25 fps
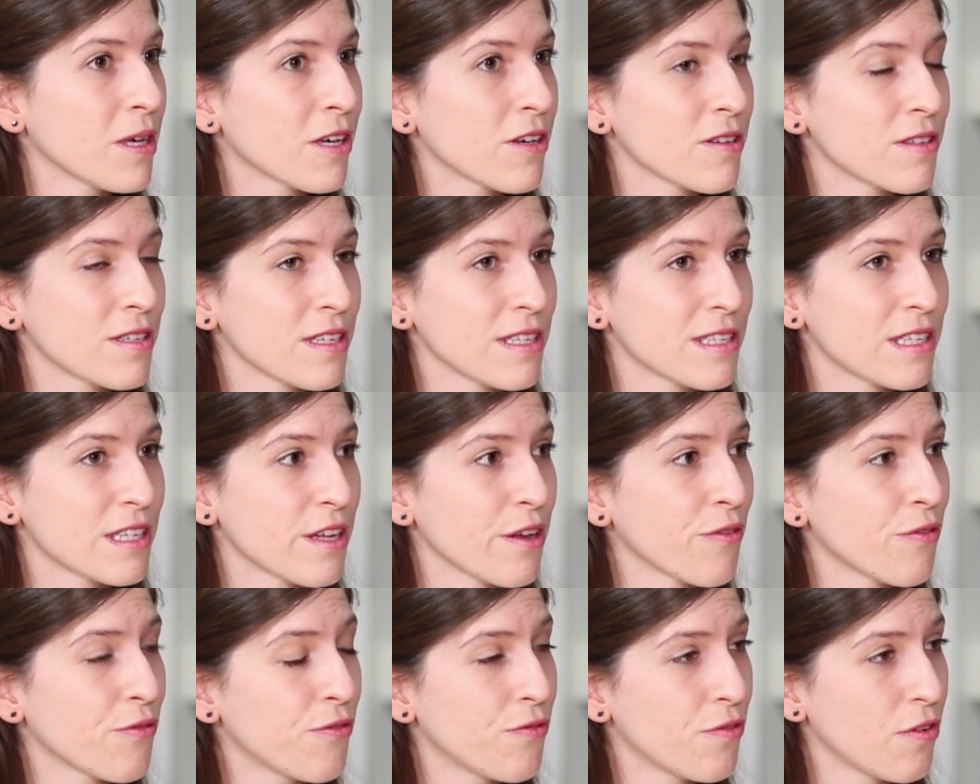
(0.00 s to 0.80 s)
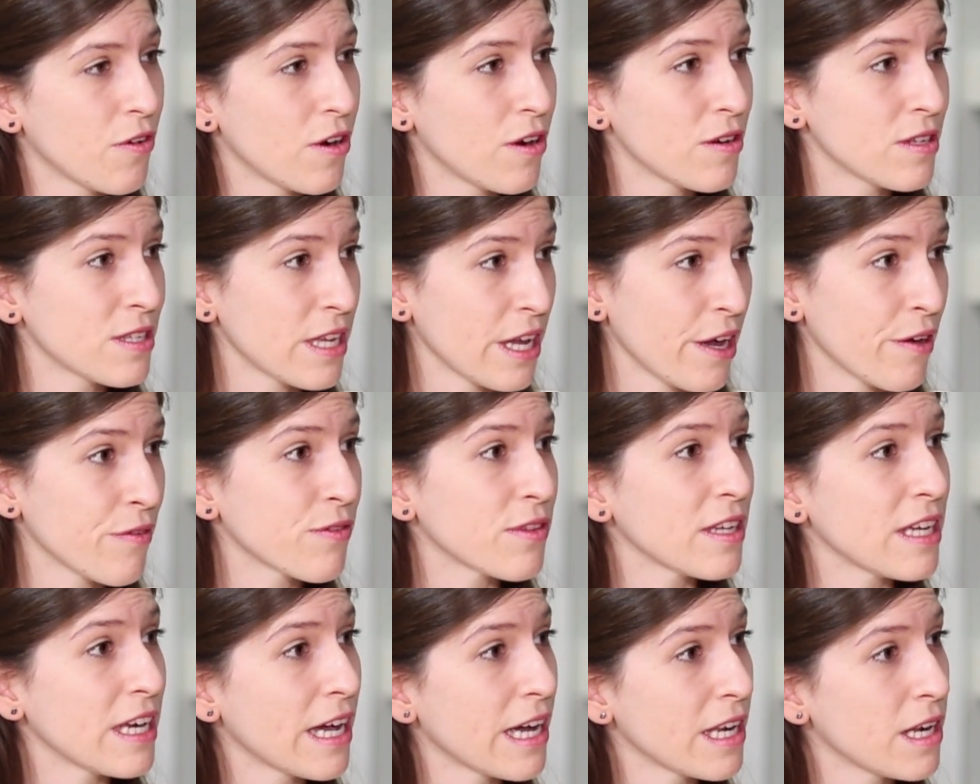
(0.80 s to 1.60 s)
because it's the first
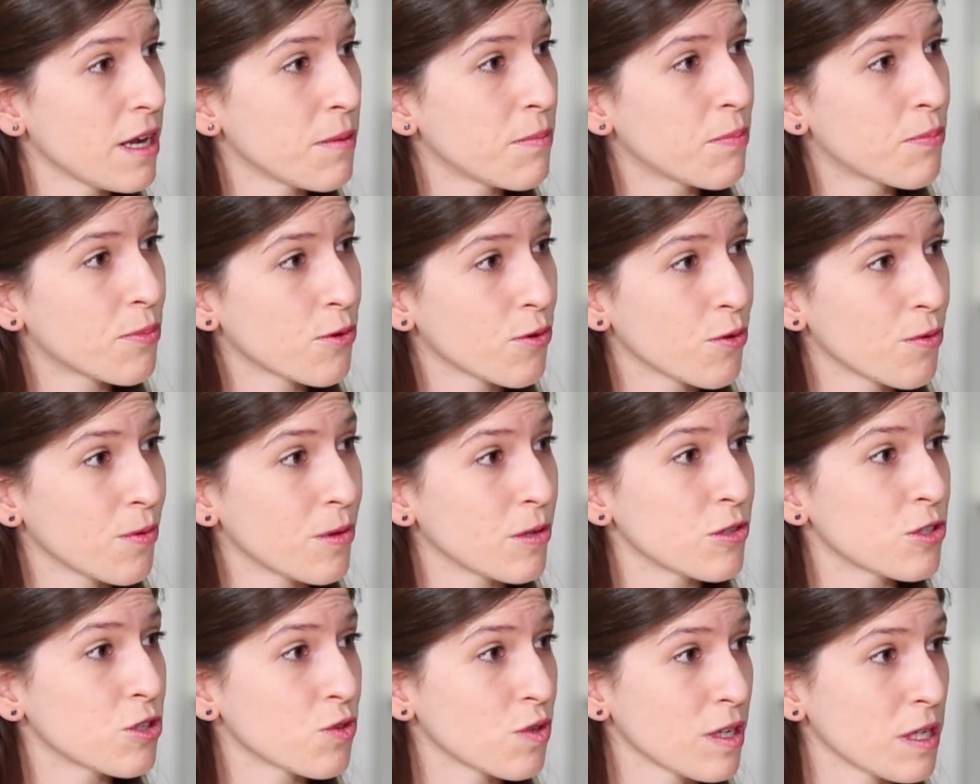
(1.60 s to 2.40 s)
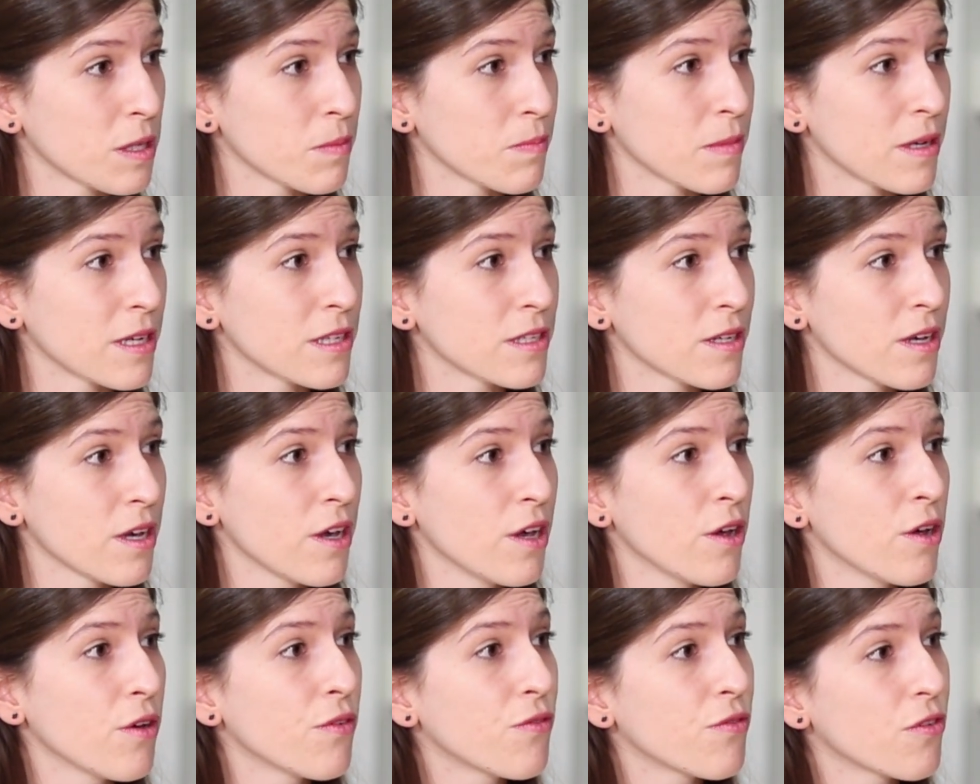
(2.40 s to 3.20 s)
FDA approval treatment
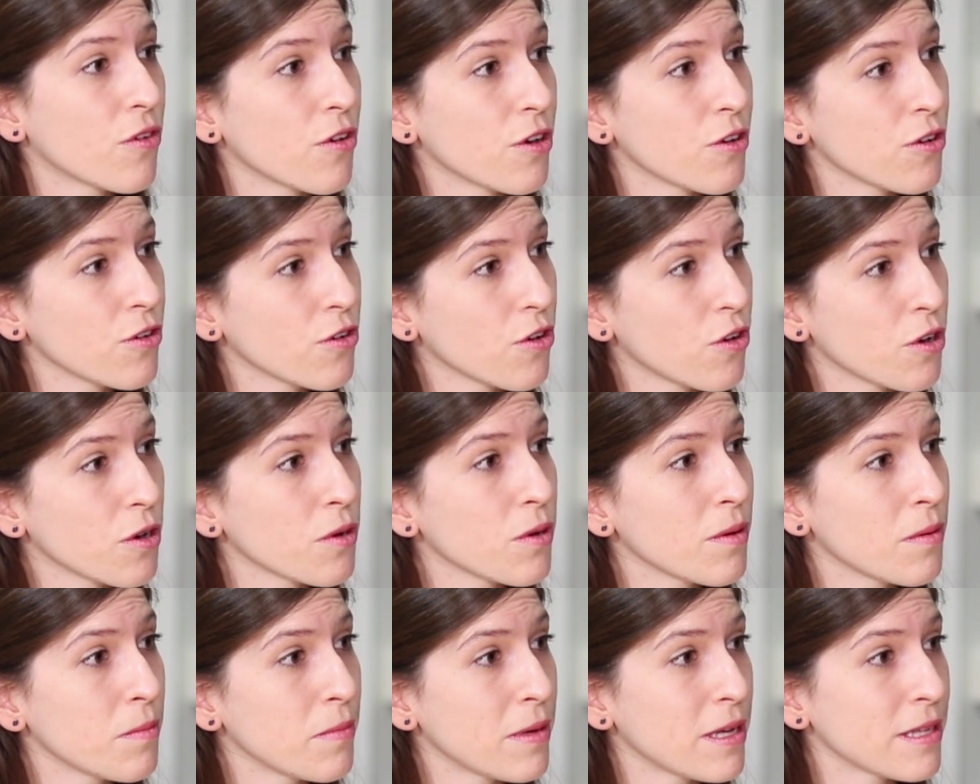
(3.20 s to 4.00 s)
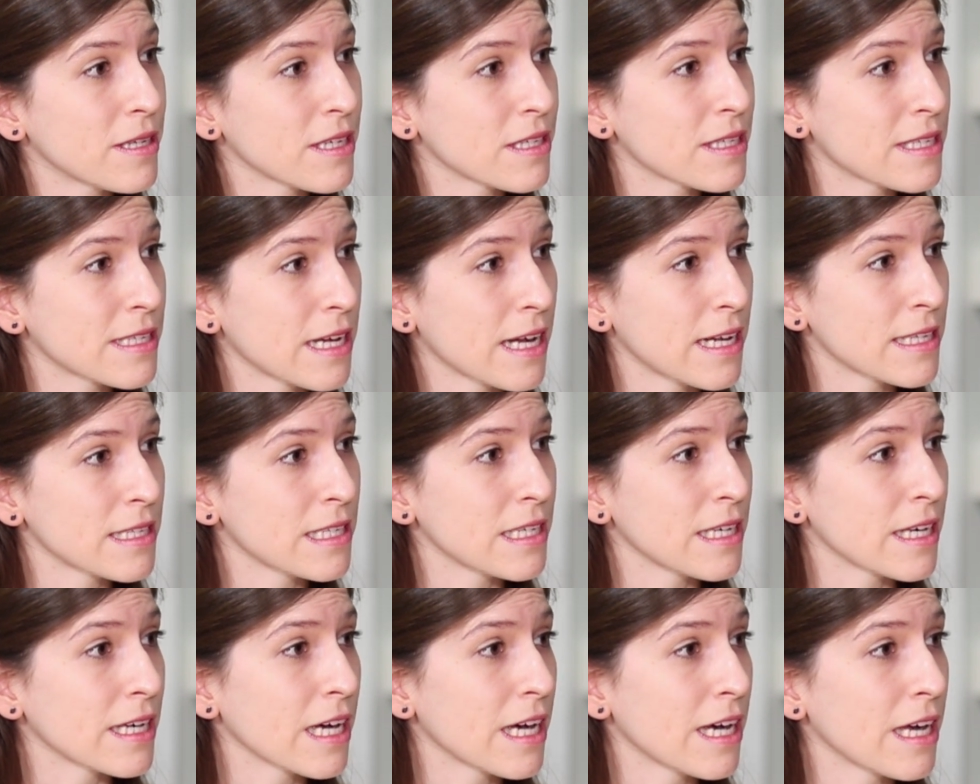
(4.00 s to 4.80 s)
for
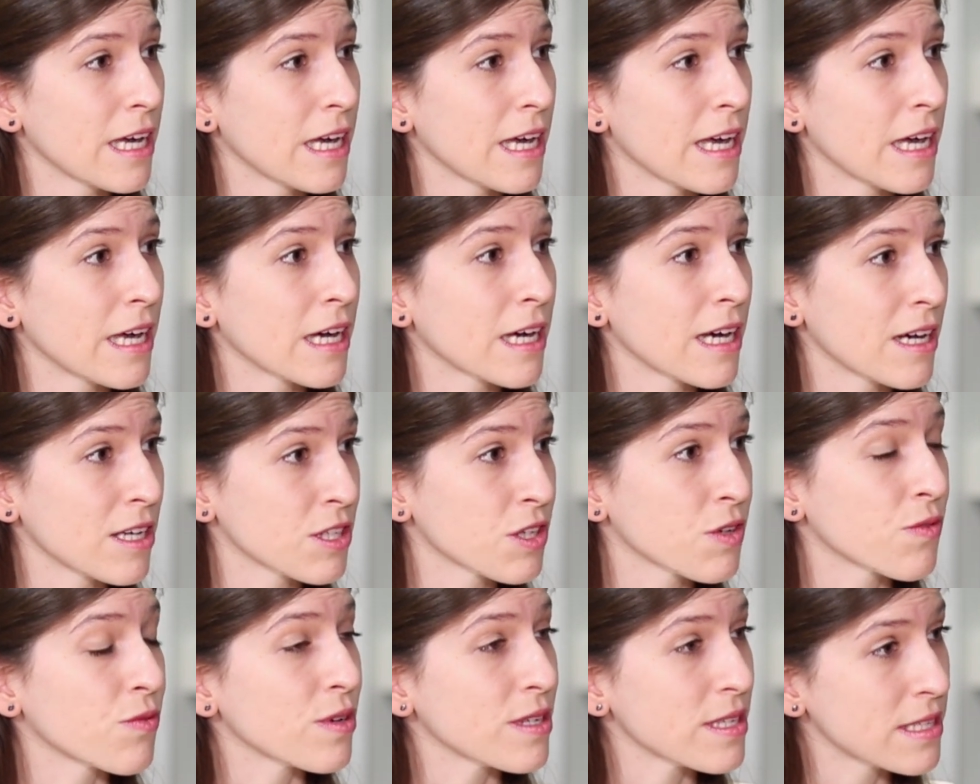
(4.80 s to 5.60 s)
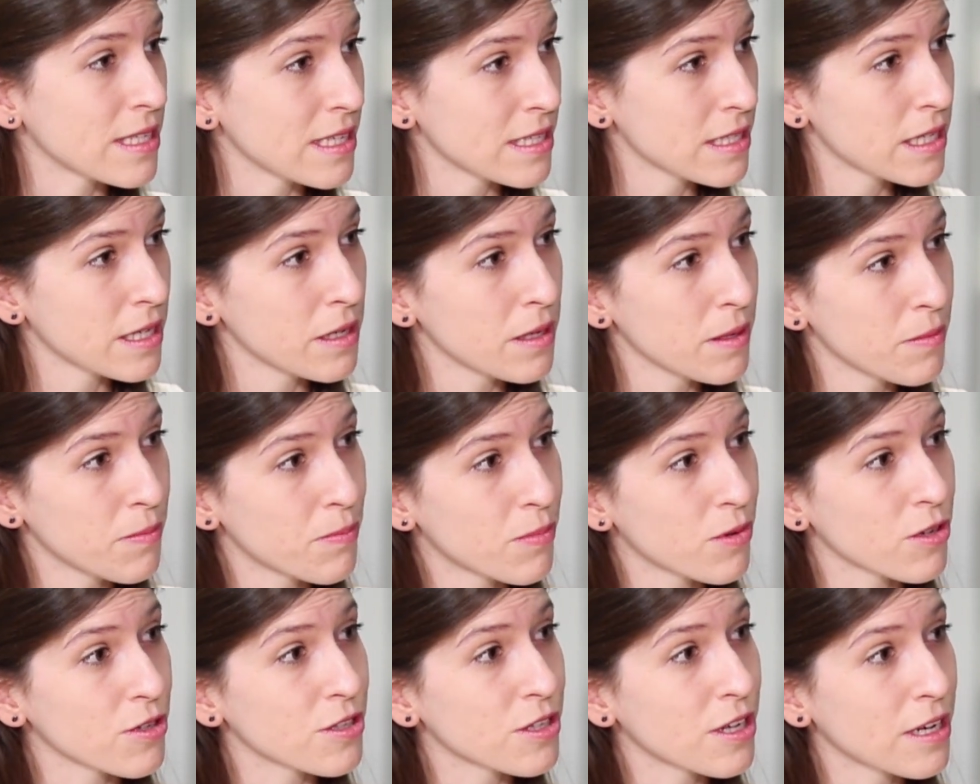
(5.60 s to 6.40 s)
non-metastatic
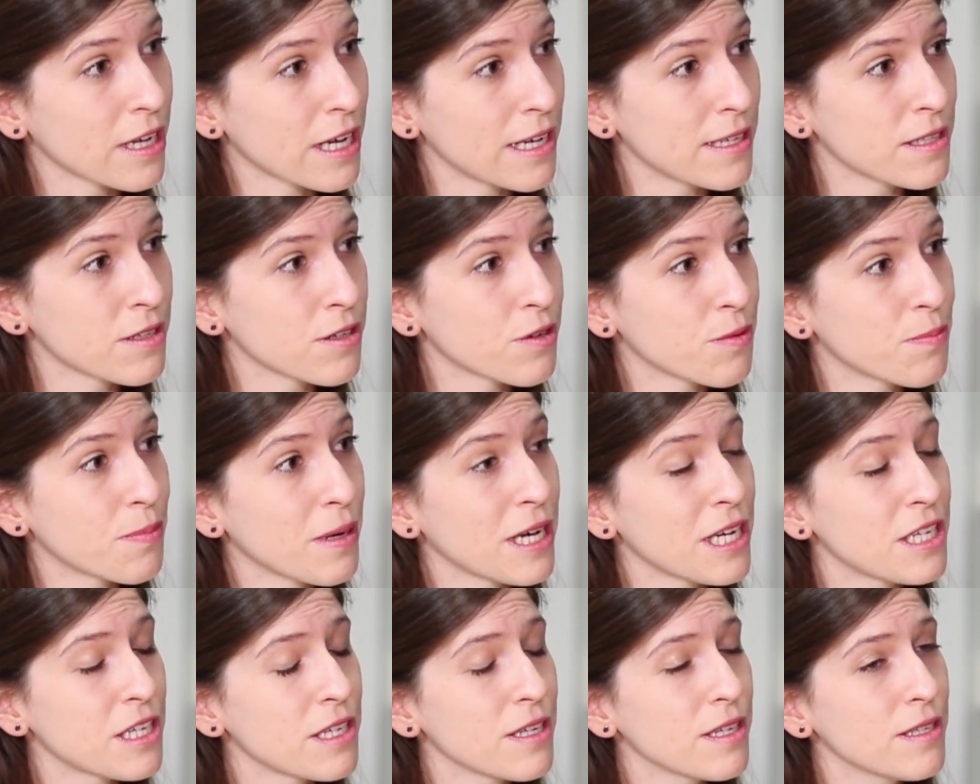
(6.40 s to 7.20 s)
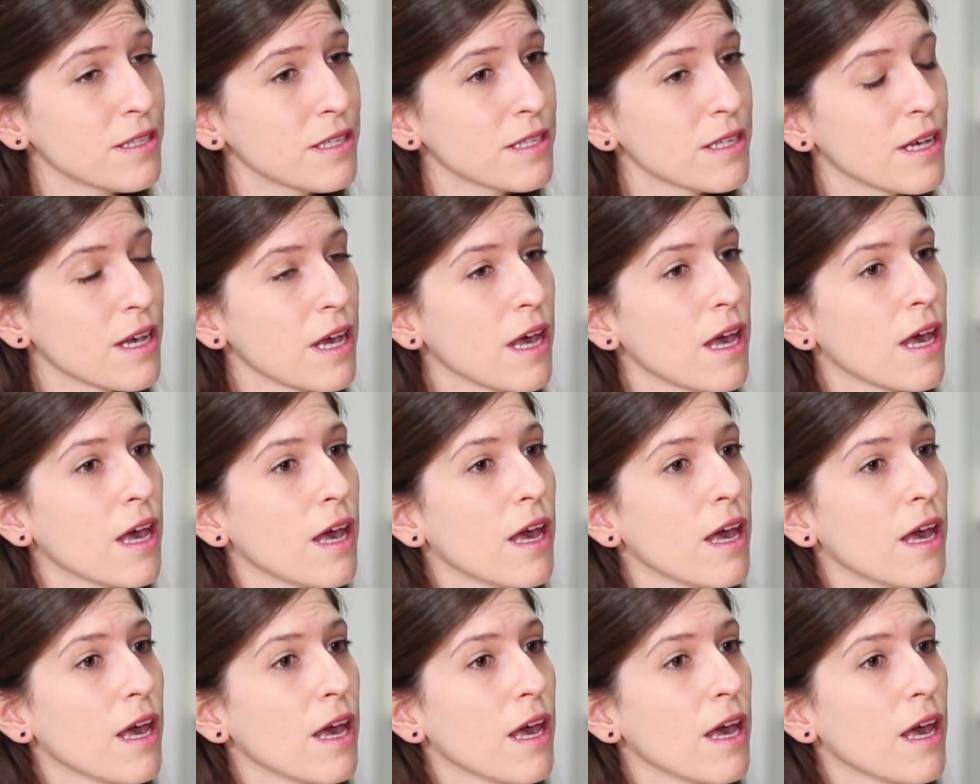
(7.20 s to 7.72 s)
castration-resistant prostate cancer patients.